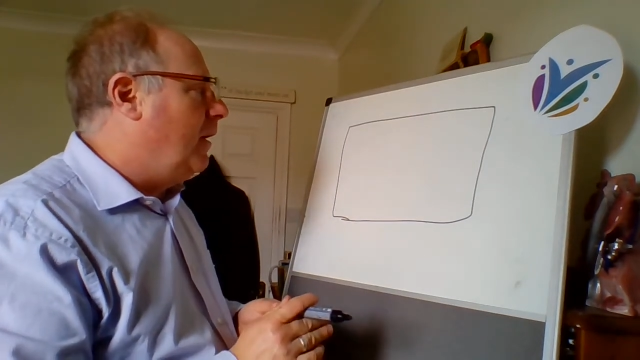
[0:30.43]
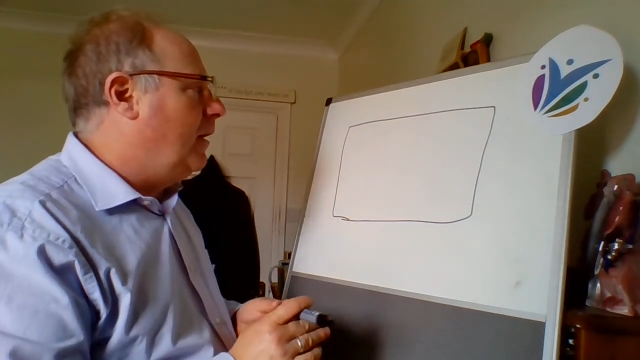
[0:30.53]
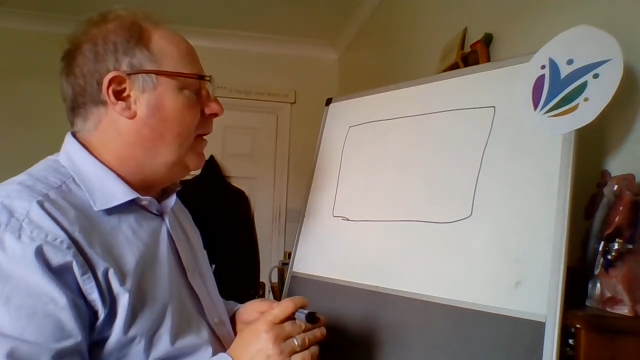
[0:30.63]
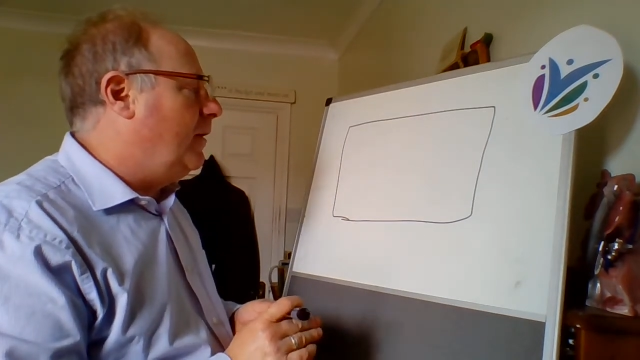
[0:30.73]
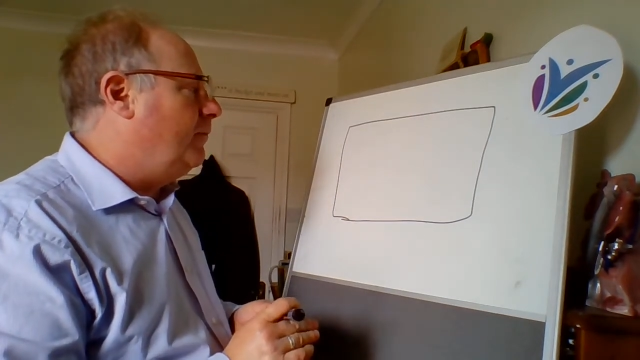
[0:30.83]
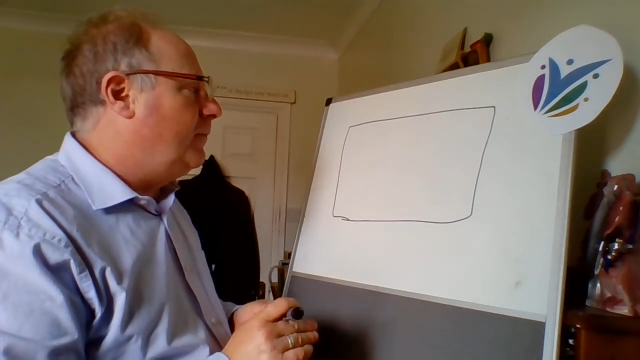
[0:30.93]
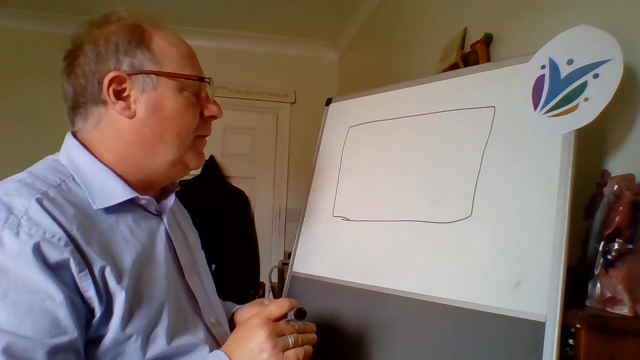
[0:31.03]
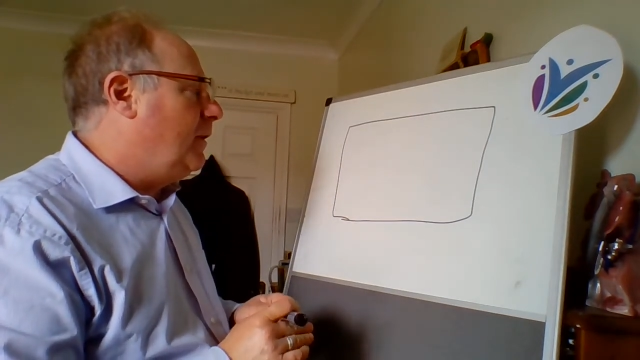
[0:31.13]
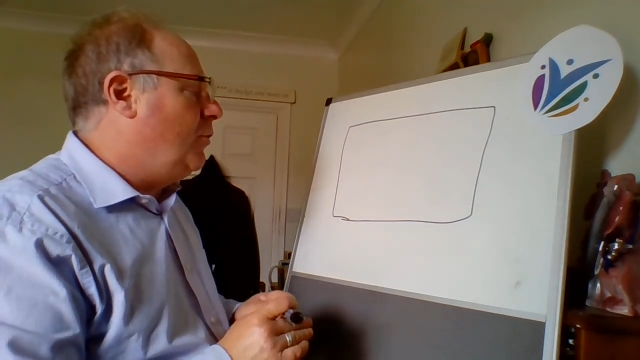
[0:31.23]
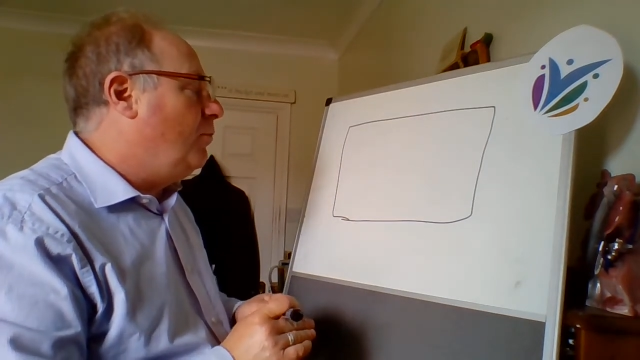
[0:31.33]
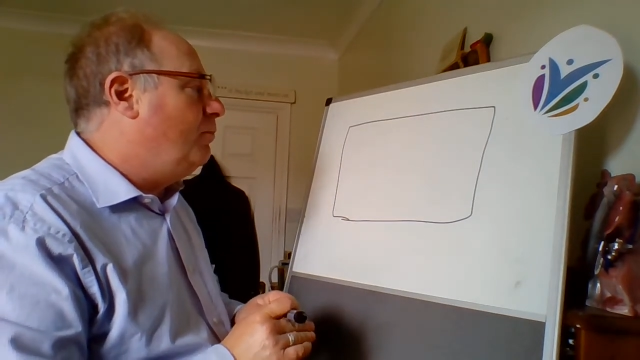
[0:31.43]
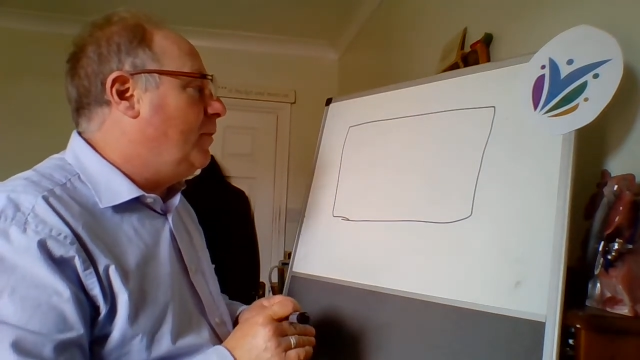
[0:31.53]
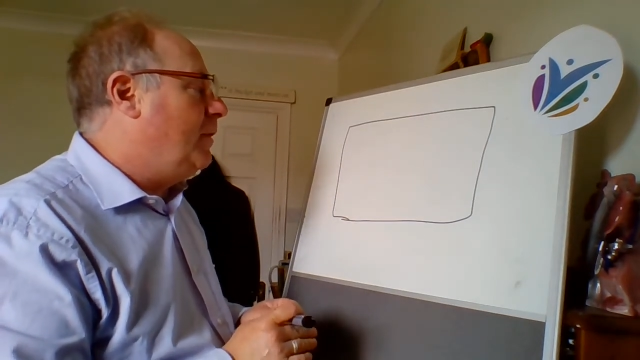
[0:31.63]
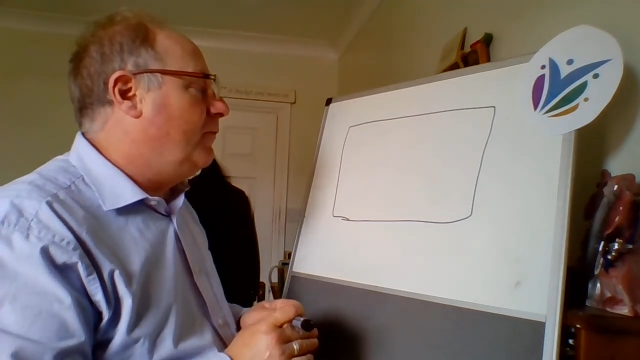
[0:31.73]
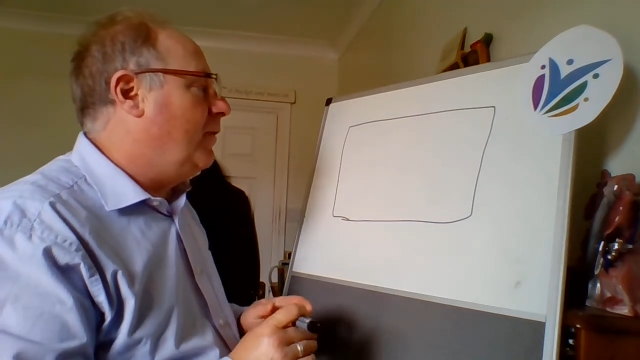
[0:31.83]
It could
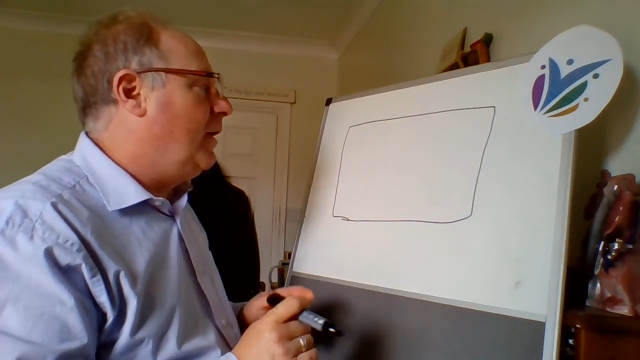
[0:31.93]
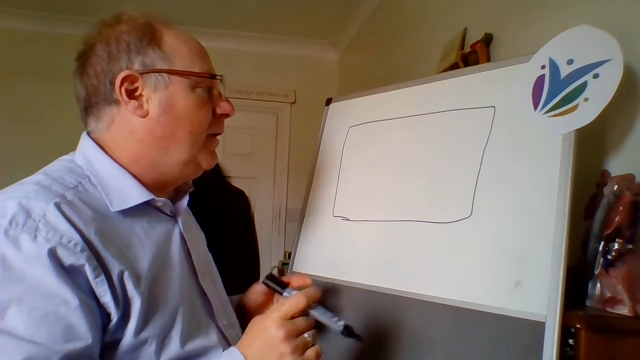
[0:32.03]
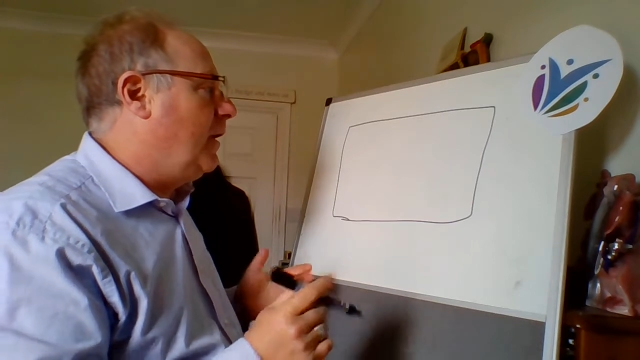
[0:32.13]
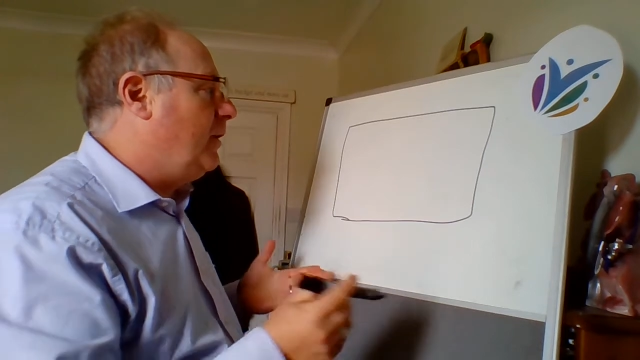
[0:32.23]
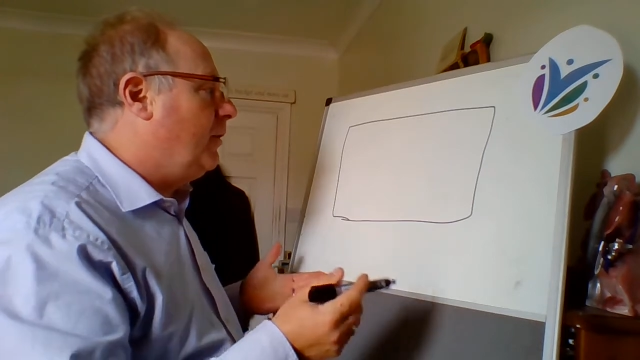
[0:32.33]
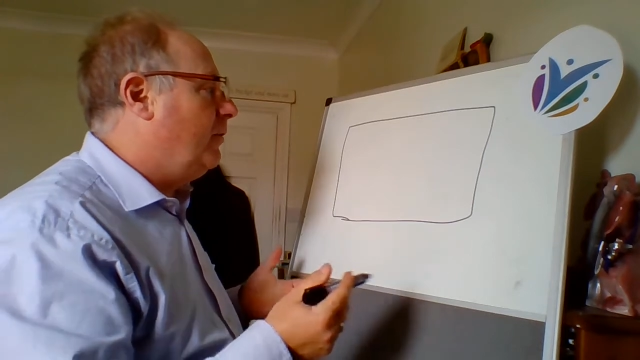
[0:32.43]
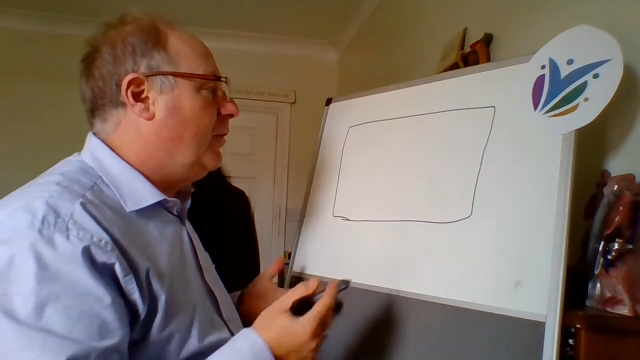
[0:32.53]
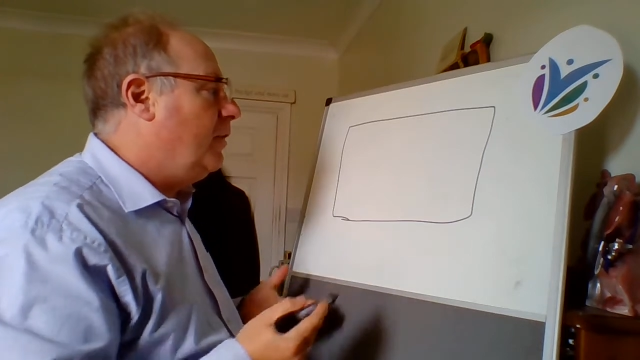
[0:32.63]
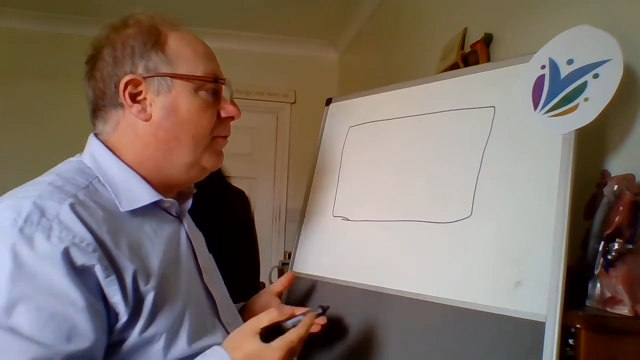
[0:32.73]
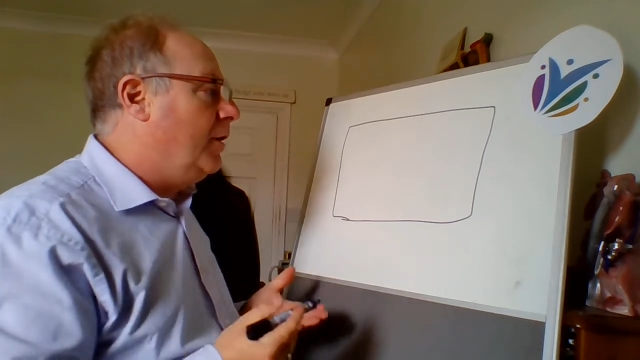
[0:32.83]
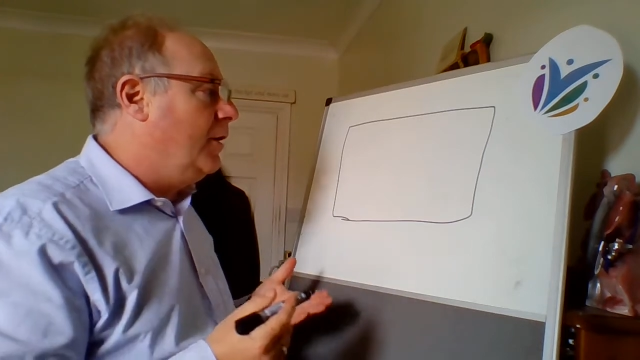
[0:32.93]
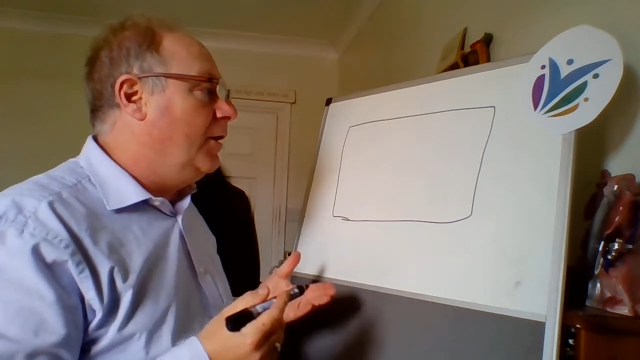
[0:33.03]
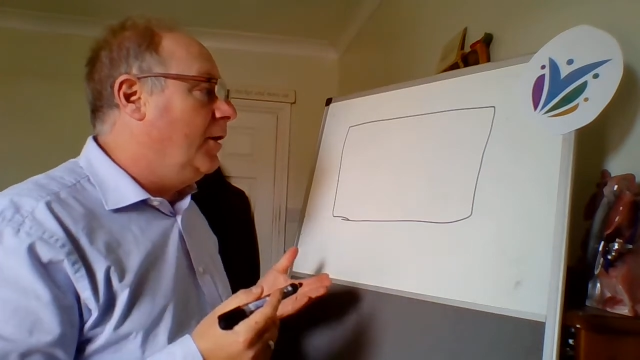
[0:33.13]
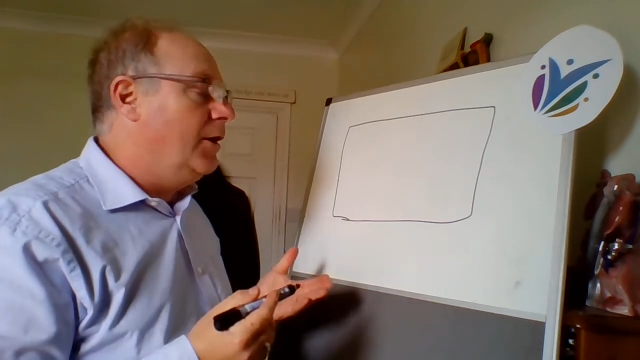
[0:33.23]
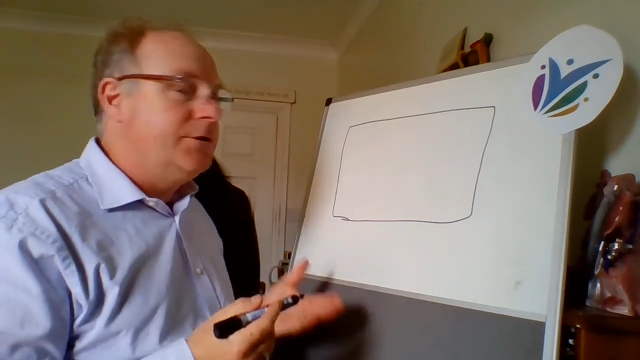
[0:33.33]
be the fact that you're going to do
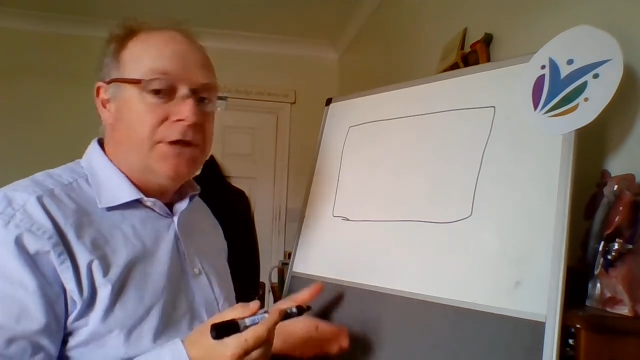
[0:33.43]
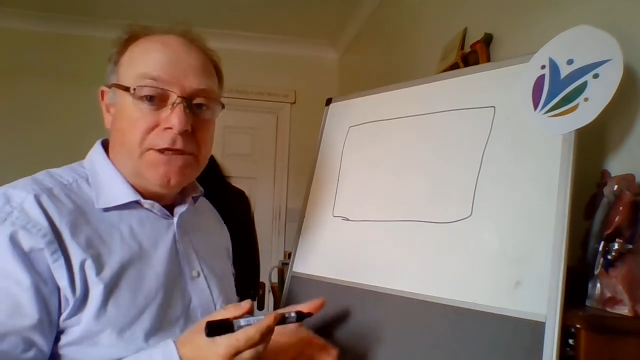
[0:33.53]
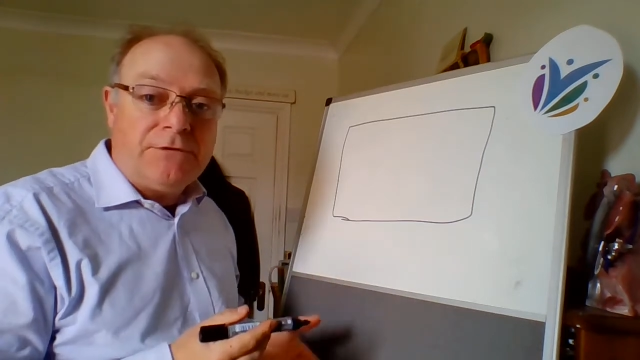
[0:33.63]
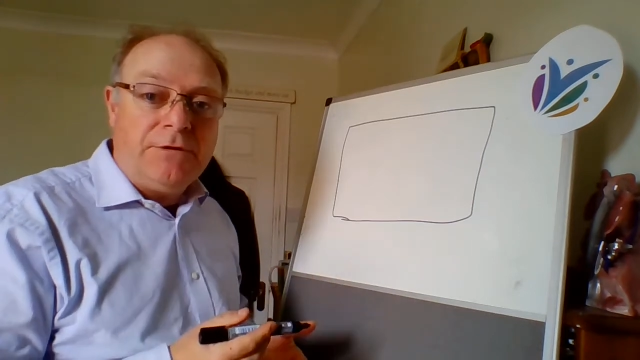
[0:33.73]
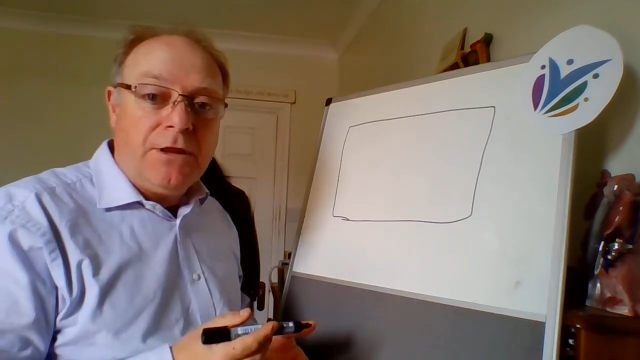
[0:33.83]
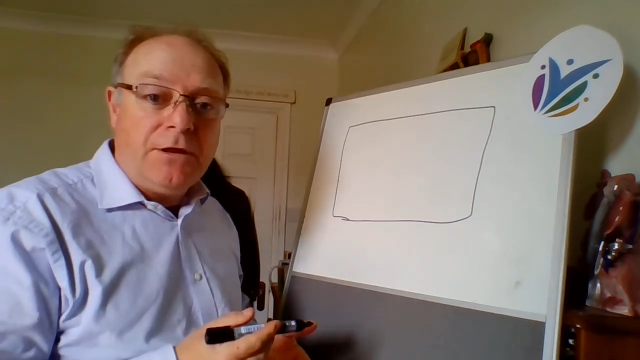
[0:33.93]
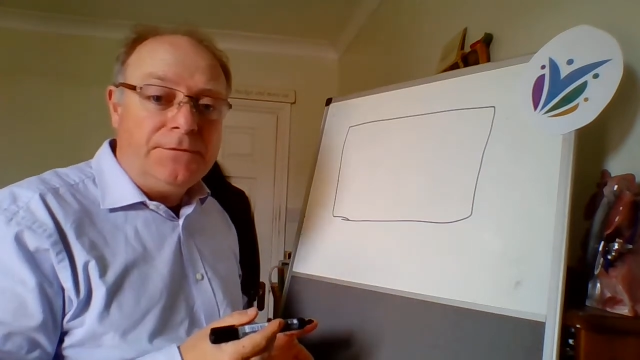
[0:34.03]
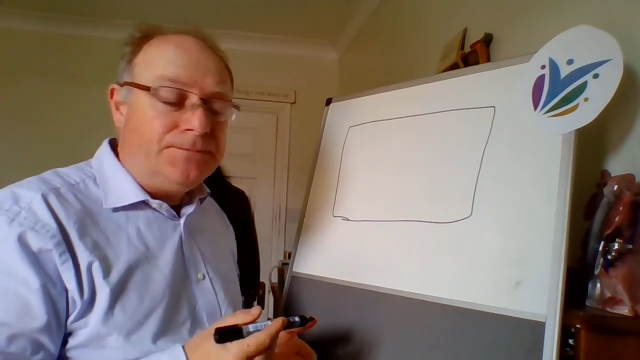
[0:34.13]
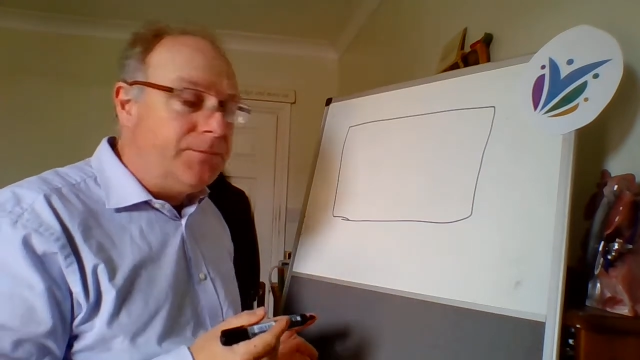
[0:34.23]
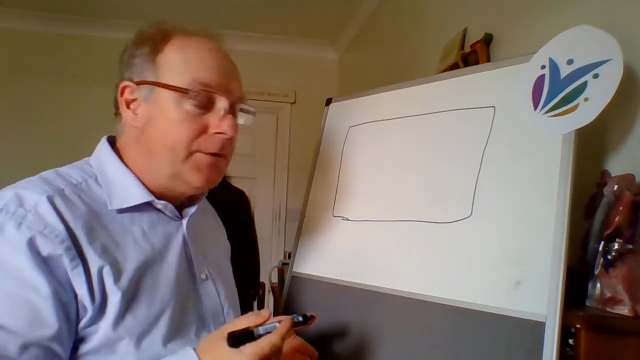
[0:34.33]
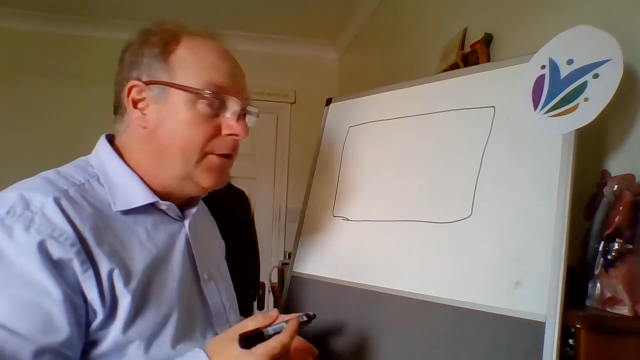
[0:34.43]
a sensory garden